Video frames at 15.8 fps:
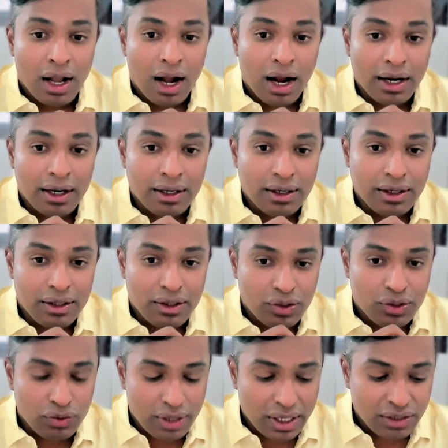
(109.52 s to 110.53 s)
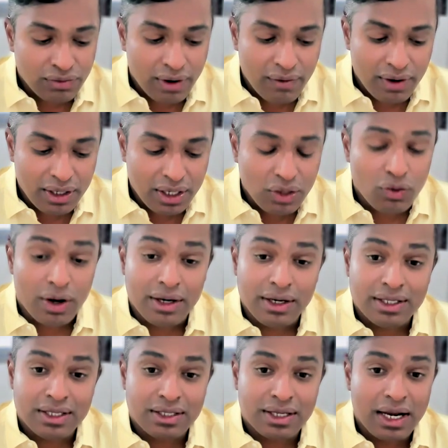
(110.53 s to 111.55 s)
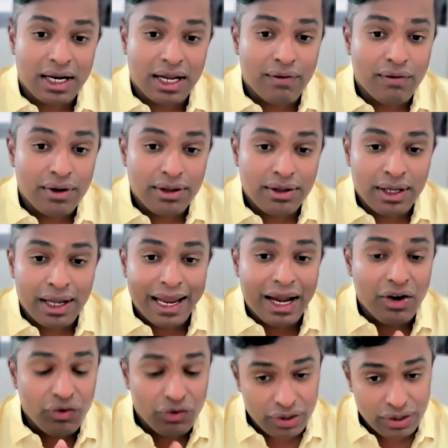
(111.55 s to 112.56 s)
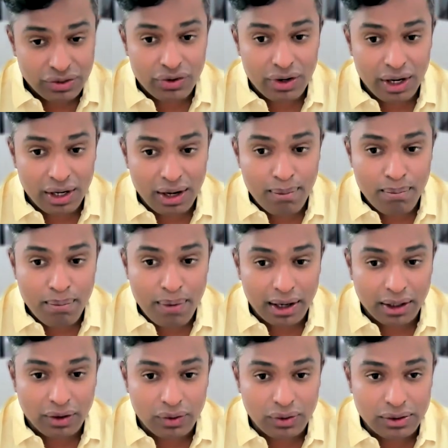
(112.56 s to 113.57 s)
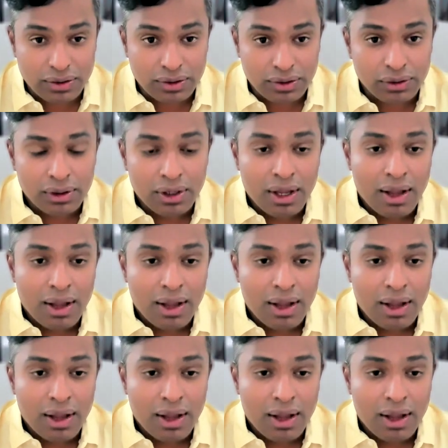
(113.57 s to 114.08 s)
And so that's why we need to understand even the interest rate impact also.